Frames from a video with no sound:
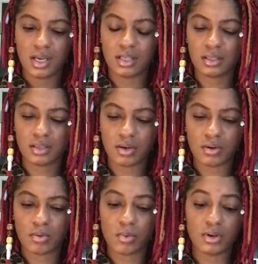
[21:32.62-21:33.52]
And
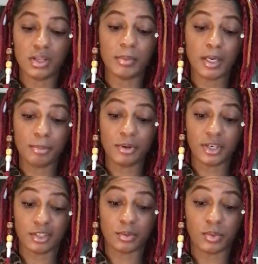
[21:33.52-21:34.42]
so, well, the Emperor
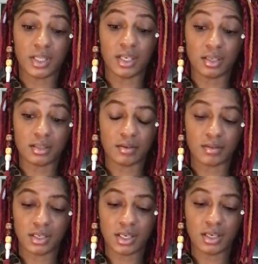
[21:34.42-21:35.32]
is the one that looks over
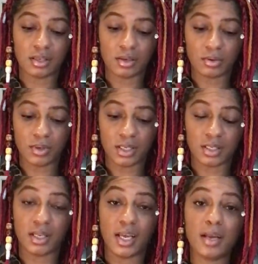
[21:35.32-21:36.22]
the king and the
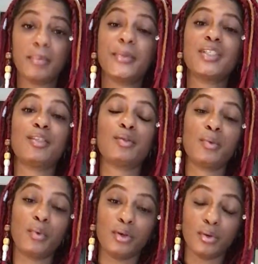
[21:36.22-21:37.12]
queens, and the Empress is the
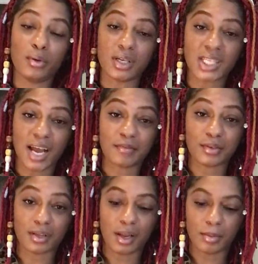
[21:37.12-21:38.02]
one who looks
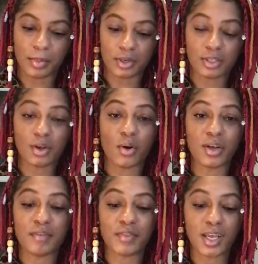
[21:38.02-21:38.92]
after the Emperor. So
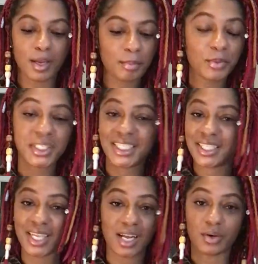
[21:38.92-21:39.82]
if the Empress
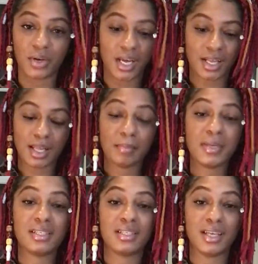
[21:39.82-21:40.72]
is not okay, that
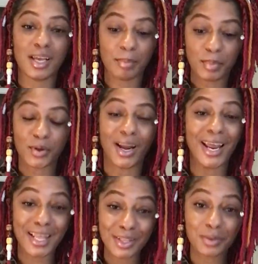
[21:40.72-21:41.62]
means the Emperor
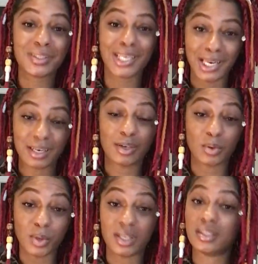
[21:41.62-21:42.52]
and those king and
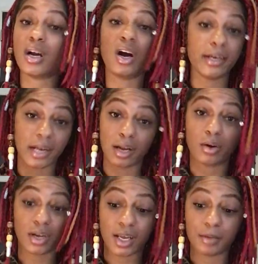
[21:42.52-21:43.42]
queens are not
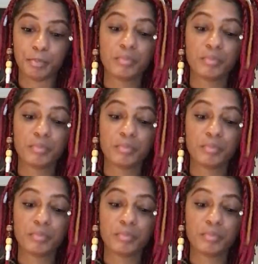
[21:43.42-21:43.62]
okay.